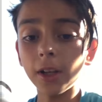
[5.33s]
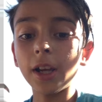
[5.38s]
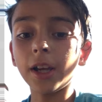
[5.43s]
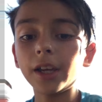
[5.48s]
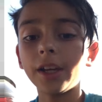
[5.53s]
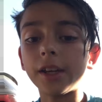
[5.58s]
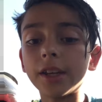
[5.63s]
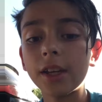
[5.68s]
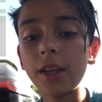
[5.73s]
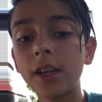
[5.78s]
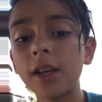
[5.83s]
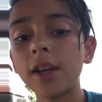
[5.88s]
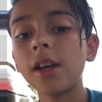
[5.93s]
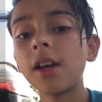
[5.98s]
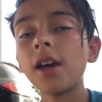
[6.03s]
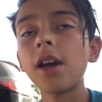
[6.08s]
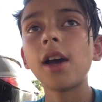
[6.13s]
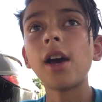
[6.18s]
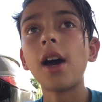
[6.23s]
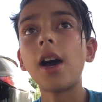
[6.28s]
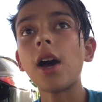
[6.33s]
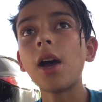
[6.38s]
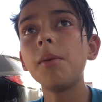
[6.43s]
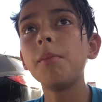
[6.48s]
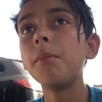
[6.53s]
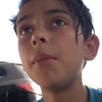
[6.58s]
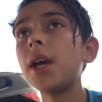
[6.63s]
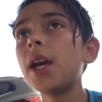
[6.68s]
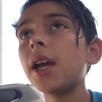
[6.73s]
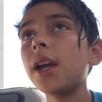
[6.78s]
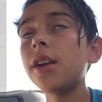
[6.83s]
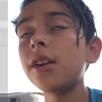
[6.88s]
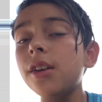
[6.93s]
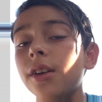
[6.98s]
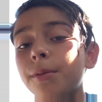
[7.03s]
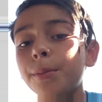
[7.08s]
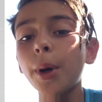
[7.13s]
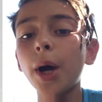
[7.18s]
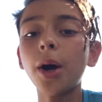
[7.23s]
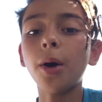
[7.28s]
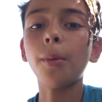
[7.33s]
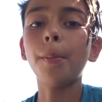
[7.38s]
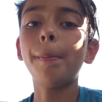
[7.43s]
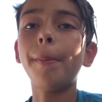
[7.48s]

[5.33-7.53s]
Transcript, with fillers: like i made about